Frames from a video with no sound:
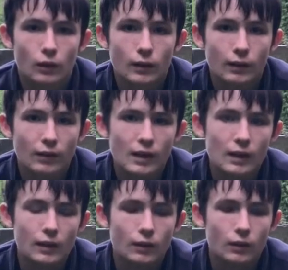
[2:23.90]
So yeah,
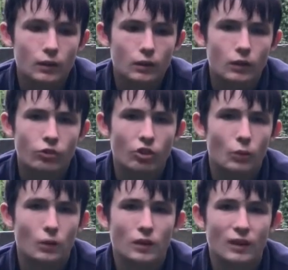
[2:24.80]
just
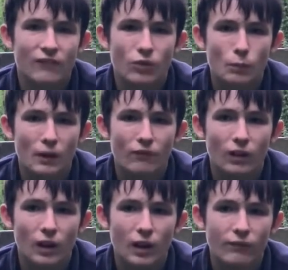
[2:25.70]
wanted to give you a bit of a
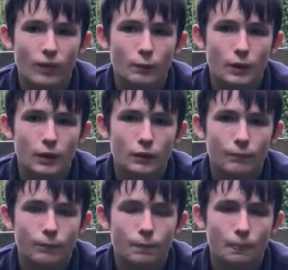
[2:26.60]
life update.
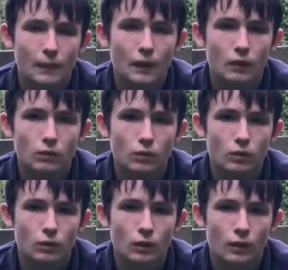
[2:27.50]
And
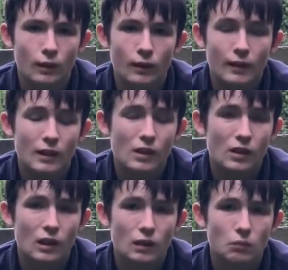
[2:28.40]
see you
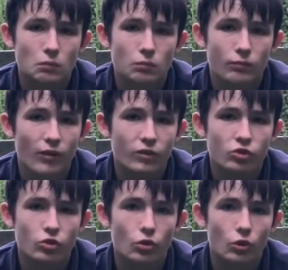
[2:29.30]
again very
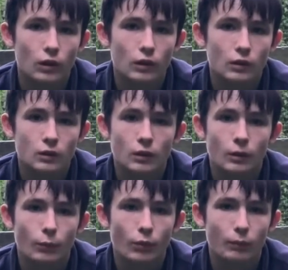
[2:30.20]
shortly
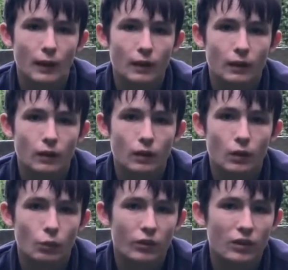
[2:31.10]
with back
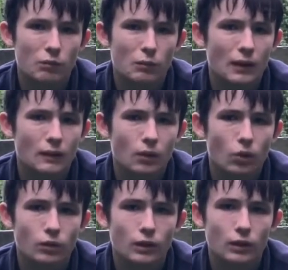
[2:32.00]
the meta
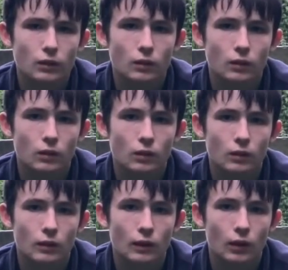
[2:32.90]
content.
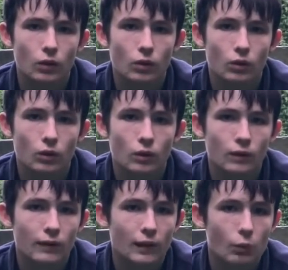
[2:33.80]
So,
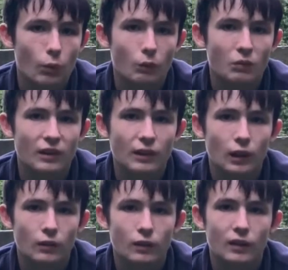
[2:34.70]
this is
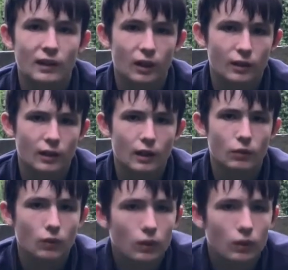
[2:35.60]
Onewiththestud signing out.